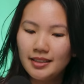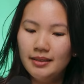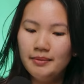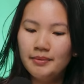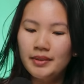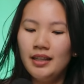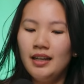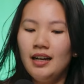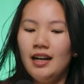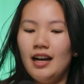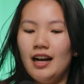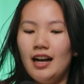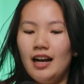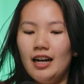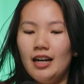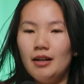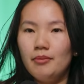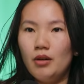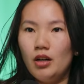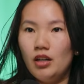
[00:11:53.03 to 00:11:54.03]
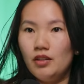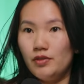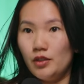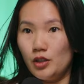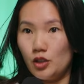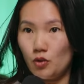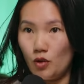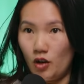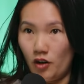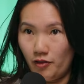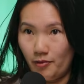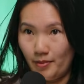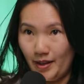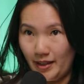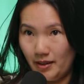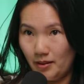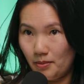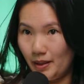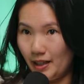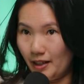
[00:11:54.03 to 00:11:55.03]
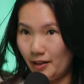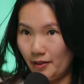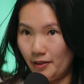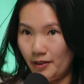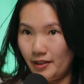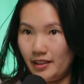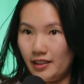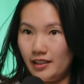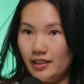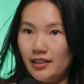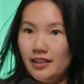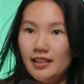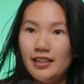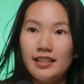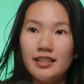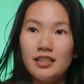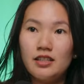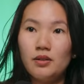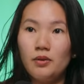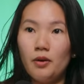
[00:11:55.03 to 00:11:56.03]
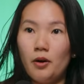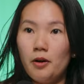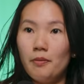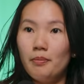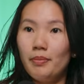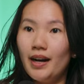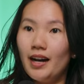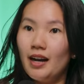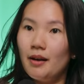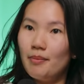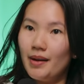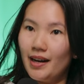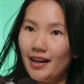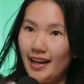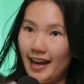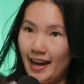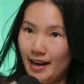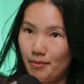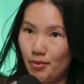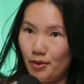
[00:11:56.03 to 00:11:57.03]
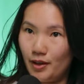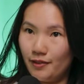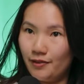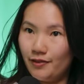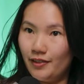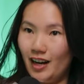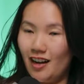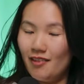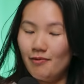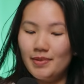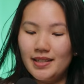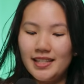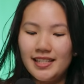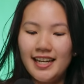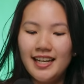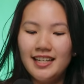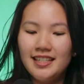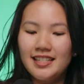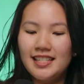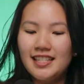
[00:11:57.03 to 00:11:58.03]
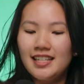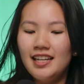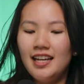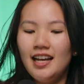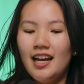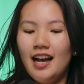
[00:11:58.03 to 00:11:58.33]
Over a 12-month period, it's grown by about 8.5%.